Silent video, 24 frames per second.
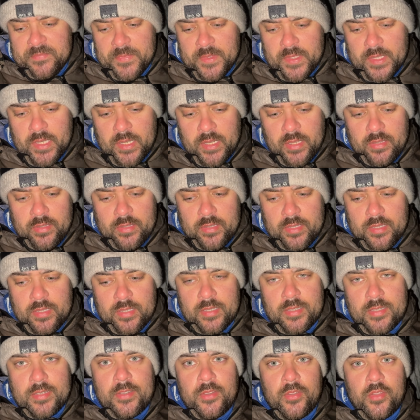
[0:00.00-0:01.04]
you know,
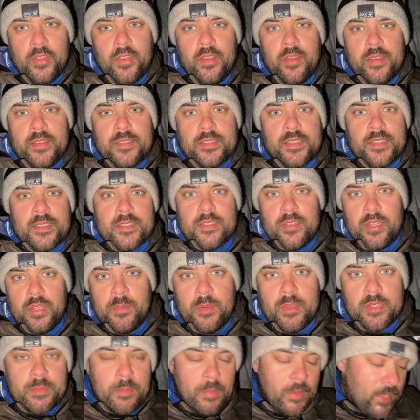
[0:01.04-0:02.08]
not the nicest, not the
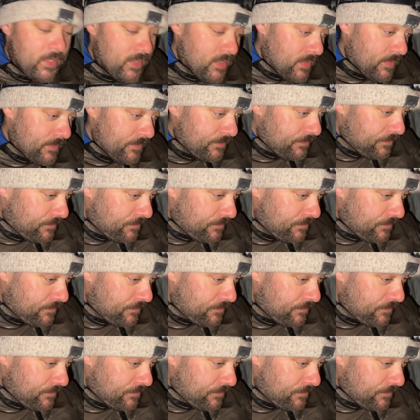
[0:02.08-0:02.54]
most pleasant.